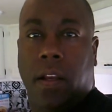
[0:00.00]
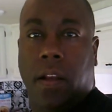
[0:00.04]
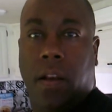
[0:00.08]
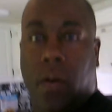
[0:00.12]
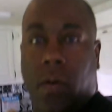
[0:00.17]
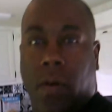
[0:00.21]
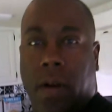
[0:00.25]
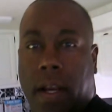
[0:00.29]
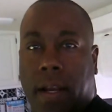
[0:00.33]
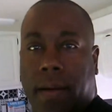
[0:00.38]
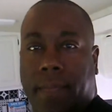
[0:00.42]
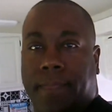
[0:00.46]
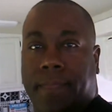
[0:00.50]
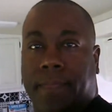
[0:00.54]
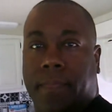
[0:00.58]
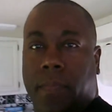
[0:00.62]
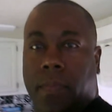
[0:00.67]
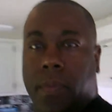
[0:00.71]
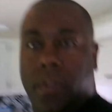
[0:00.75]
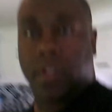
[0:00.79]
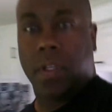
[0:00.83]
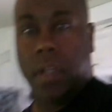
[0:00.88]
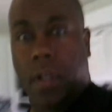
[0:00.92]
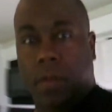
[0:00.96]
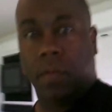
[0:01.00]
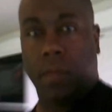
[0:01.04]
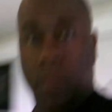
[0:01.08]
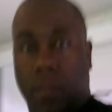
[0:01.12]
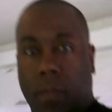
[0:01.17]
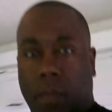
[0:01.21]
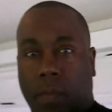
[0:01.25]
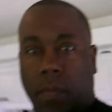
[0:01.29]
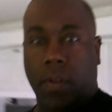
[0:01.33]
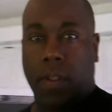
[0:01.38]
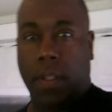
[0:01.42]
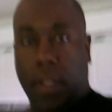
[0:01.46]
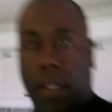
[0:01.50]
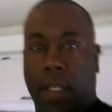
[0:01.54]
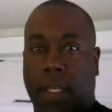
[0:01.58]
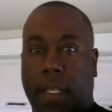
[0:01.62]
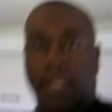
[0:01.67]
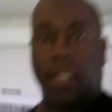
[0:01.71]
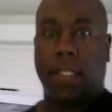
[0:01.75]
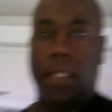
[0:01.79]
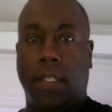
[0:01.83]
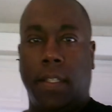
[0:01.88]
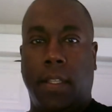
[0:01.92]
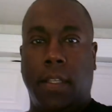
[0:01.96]
Okay, so
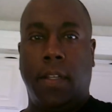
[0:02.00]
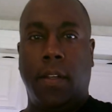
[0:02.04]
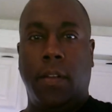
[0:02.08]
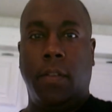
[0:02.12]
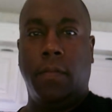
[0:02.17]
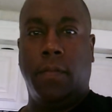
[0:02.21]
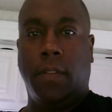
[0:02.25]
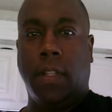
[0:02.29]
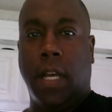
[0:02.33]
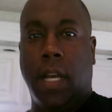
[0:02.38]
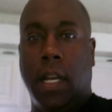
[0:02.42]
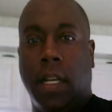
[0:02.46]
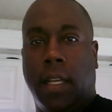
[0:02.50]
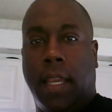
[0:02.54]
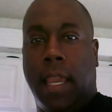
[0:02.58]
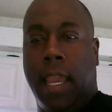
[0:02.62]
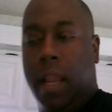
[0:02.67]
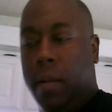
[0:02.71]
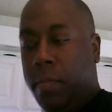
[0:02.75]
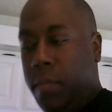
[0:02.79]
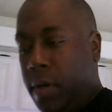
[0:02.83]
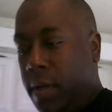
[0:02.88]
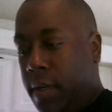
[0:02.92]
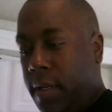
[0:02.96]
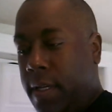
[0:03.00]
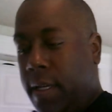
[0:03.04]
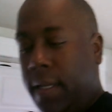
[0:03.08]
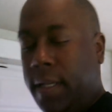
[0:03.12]
this is the new vlog camera.